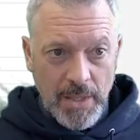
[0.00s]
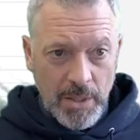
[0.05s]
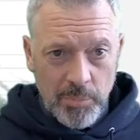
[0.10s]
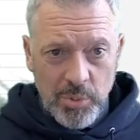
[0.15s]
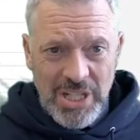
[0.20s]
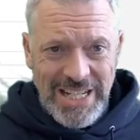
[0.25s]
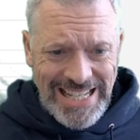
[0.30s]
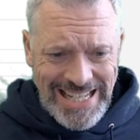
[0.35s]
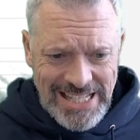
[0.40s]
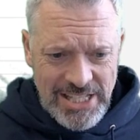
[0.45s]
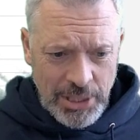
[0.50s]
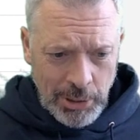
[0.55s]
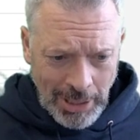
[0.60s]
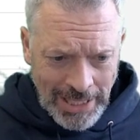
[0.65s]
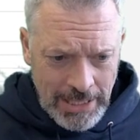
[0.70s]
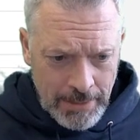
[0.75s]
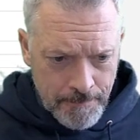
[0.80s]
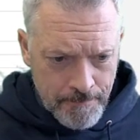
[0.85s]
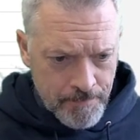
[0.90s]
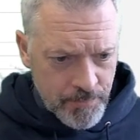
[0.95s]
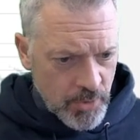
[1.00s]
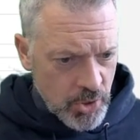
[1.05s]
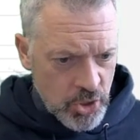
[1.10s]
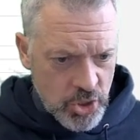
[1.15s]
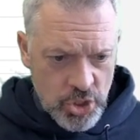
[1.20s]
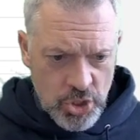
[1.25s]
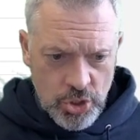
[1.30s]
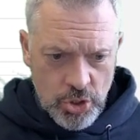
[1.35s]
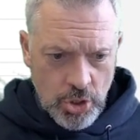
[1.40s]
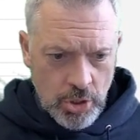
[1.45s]
Pretty easy, right?
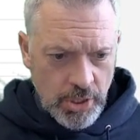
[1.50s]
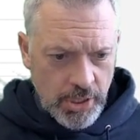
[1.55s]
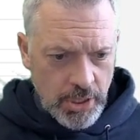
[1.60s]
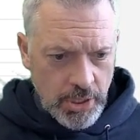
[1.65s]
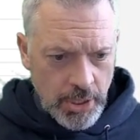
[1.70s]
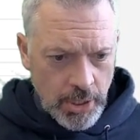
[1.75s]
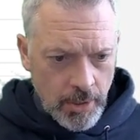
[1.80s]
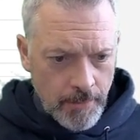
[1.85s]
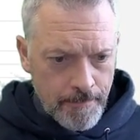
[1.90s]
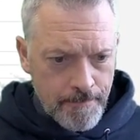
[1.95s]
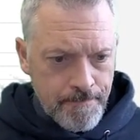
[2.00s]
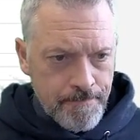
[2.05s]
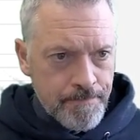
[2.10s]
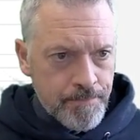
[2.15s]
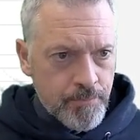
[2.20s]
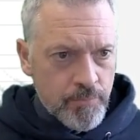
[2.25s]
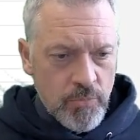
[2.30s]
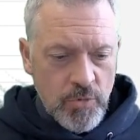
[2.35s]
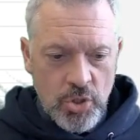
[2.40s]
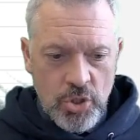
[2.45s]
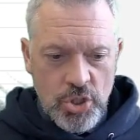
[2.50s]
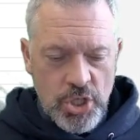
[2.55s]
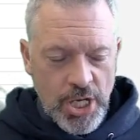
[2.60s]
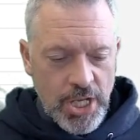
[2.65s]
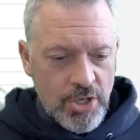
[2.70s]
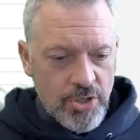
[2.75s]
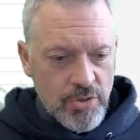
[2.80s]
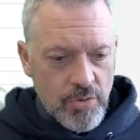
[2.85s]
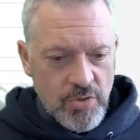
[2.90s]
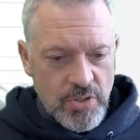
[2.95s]
Just click in here,
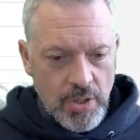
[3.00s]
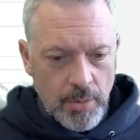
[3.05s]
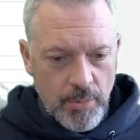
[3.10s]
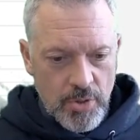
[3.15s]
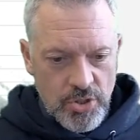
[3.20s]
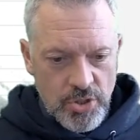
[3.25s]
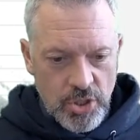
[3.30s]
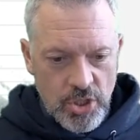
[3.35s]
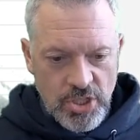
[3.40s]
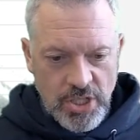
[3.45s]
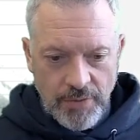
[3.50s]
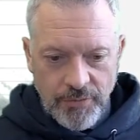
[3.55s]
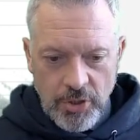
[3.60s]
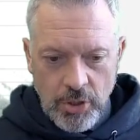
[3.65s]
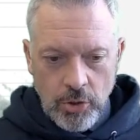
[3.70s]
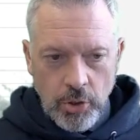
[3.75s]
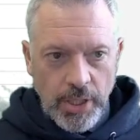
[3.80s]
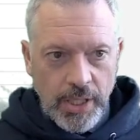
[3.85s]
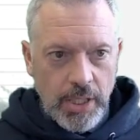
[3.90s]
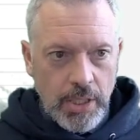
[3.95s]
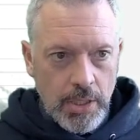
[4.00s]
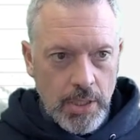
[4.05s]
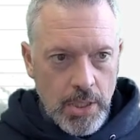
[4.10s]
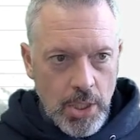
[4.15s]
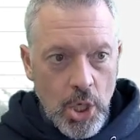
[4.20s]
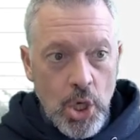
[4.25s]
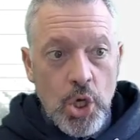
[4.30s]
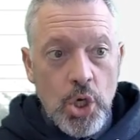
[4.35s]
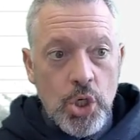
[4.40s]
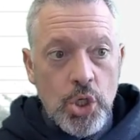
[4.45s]
change those numbers. You just have to click
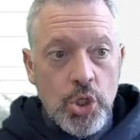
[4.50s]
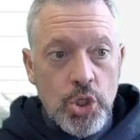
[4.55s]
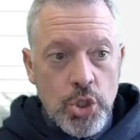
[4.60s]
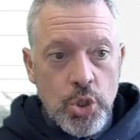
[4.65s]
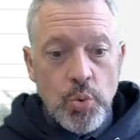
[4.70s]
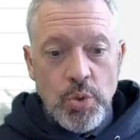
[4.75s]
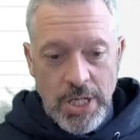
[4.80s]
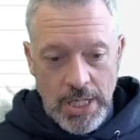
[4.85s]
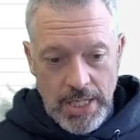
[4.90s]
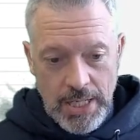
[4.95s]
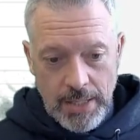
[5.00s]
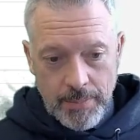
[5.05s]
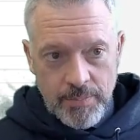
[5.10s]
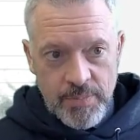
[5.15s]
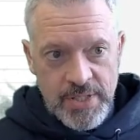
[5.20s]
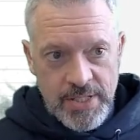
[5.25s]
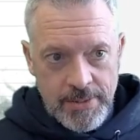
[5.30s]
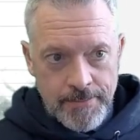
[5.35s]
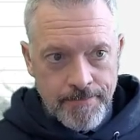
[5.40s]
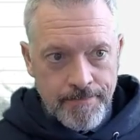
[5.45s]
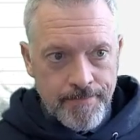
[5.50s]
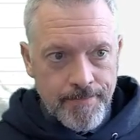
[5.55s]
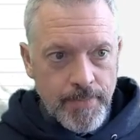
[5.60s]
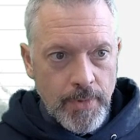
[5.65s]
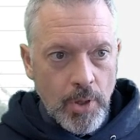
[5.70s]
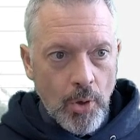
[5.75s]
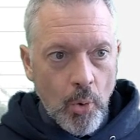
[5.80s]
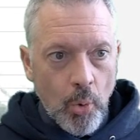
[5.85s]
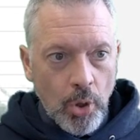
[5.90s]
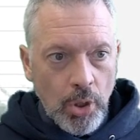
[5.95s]
2 times
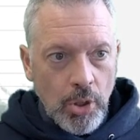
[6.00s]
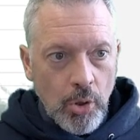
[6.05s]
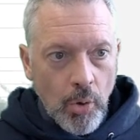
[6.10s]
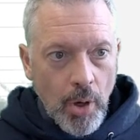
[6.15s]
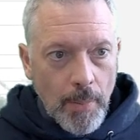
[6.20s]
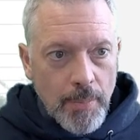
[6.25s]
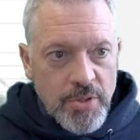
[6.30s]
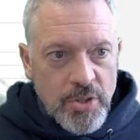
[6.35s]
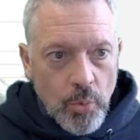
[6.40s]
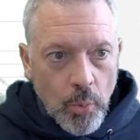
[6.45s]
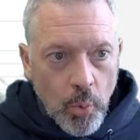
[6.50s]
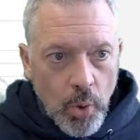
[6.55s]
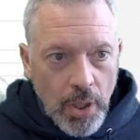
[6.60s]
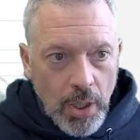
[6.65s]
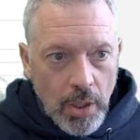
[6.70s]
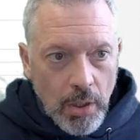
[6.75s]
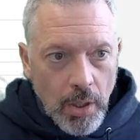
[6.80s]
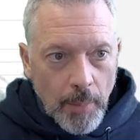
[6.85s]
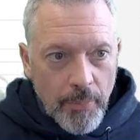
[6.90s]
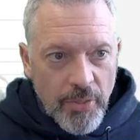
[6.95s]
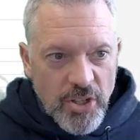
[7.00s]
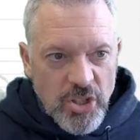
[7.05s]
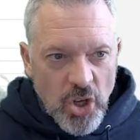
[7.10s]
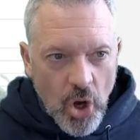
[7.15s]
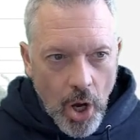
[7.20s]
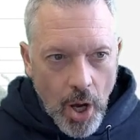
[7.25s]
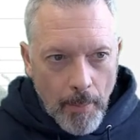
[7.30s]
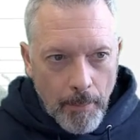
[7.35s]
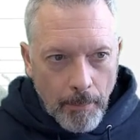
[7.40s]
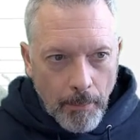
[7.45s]
or go up to up the
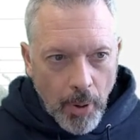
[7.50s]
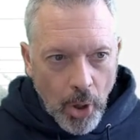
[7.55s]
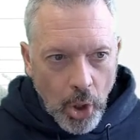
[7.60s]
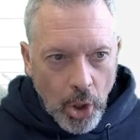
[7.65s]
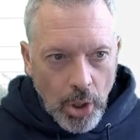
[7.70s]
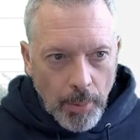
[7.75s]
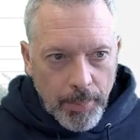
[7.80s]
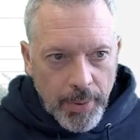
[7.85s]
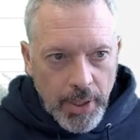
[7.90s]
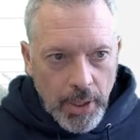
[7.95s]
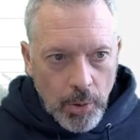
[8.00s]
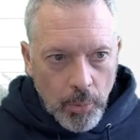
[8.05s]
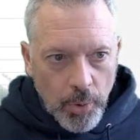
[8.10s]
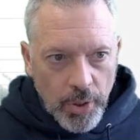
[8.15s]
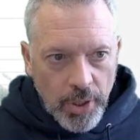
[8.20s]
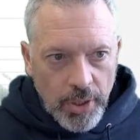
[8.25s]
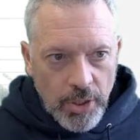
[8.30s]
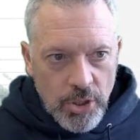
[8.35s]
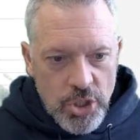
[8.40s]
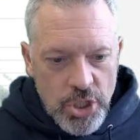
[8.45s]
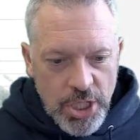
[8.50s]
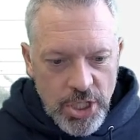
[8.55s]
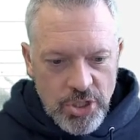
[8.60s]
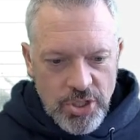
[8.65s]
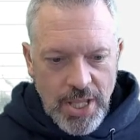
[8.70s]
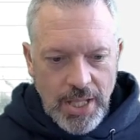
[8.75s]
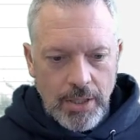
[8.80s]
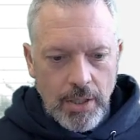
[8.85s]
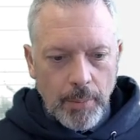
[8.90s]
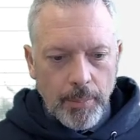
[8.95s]
top bar up here where you can change
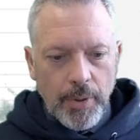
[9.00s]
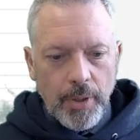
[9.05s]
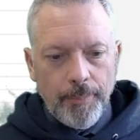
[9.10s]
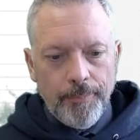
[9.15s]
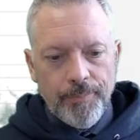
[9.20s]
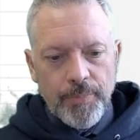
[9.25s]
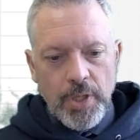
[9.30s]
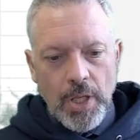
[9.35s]
that number.